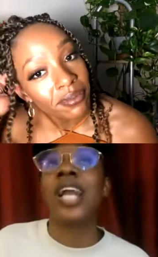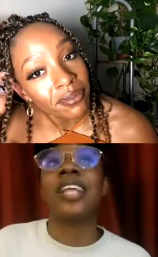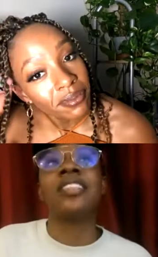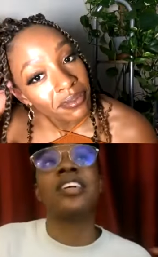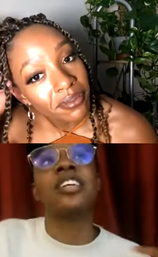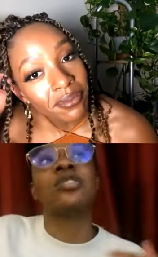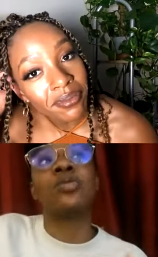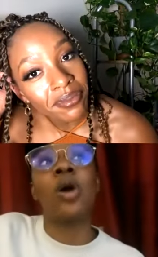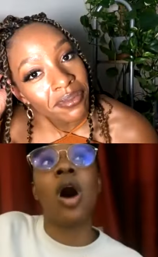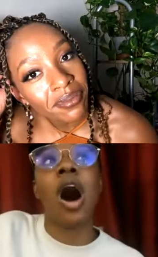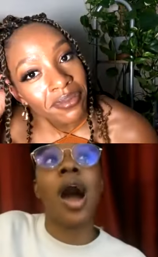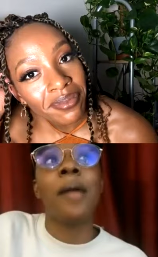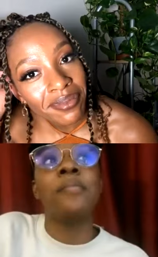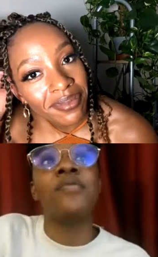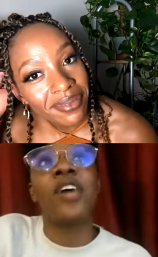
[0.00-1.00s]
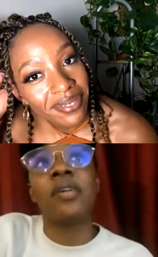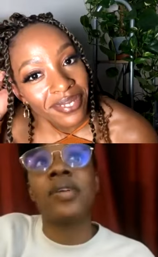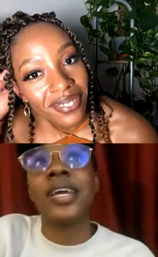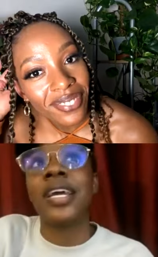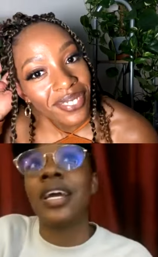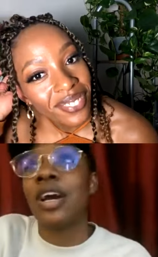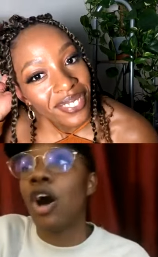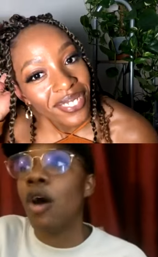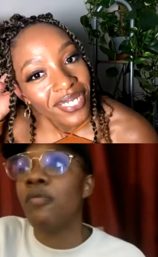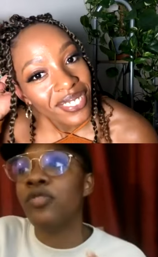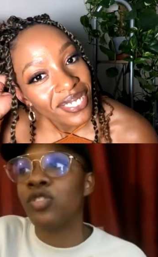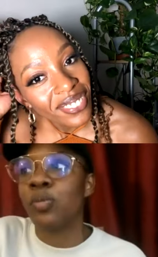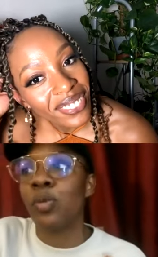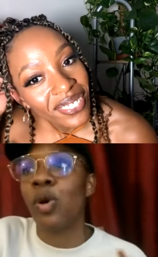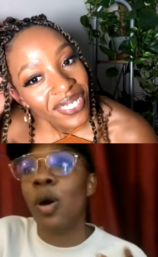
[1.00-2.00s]
Speaker 1: And I think as well, I'm very
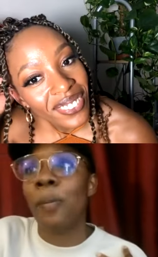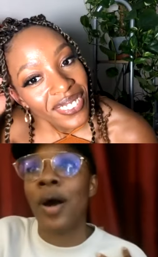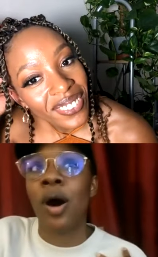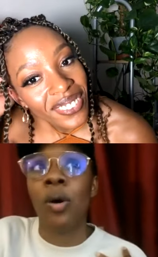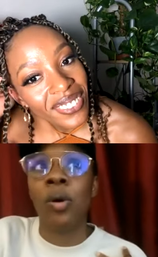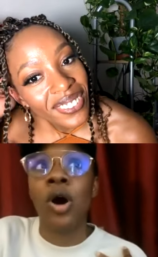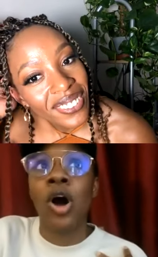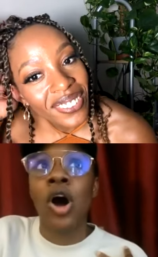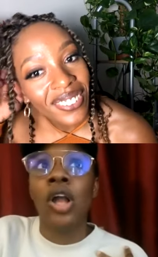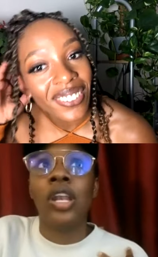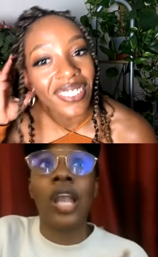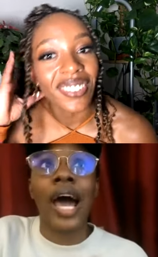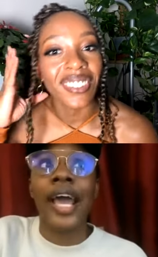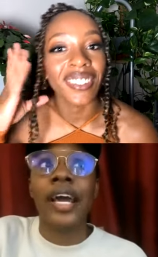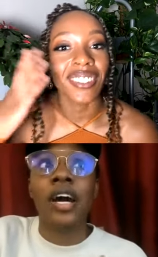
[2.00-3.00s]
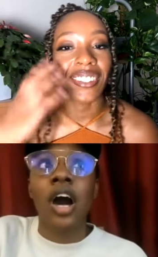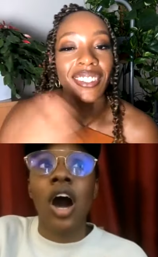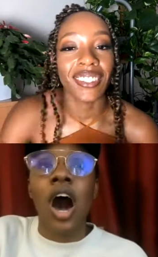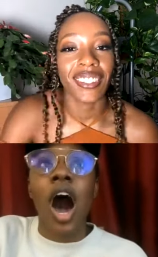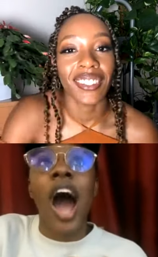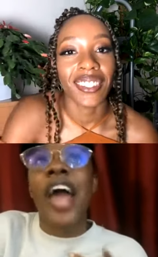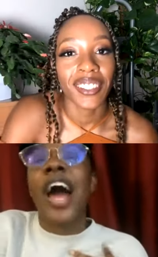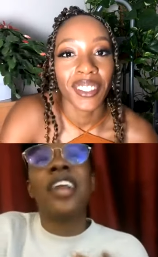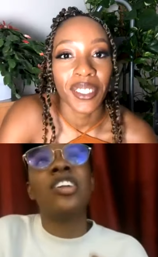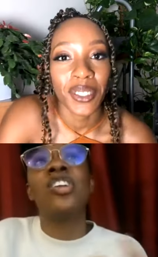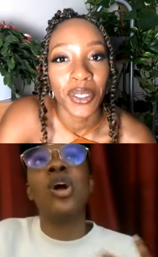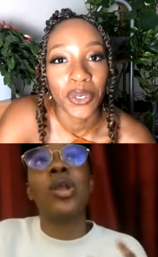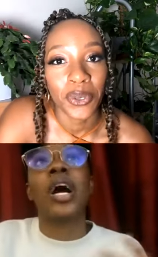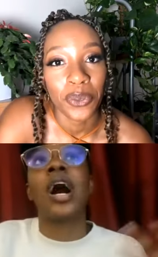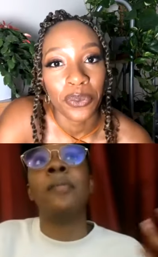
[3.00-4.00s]
comfortable about, like, I don't
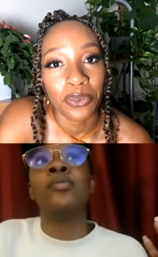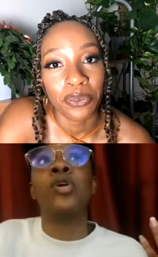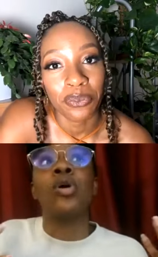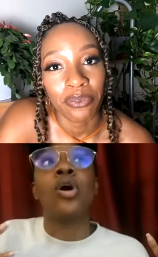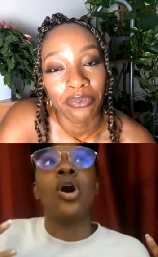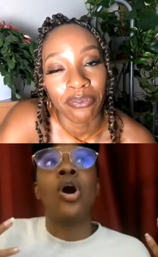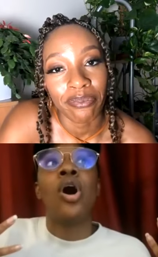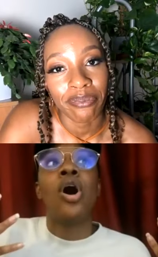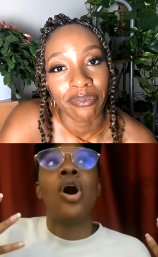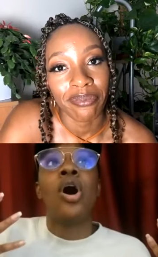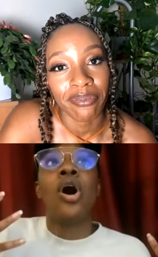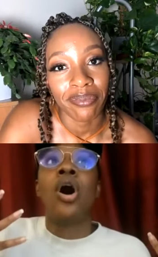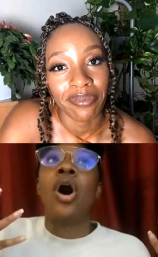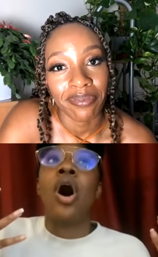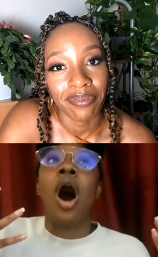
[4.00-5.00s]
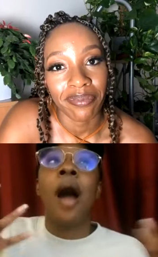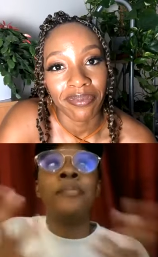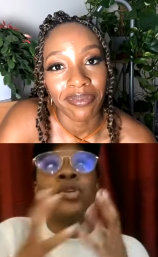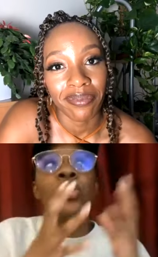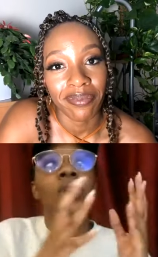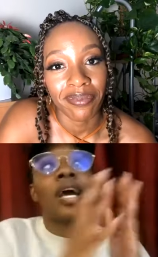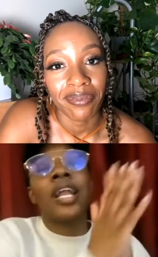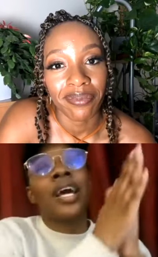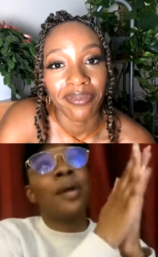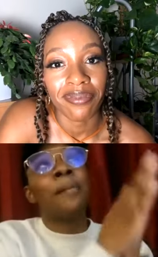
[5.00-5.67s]
know, like, I'm not like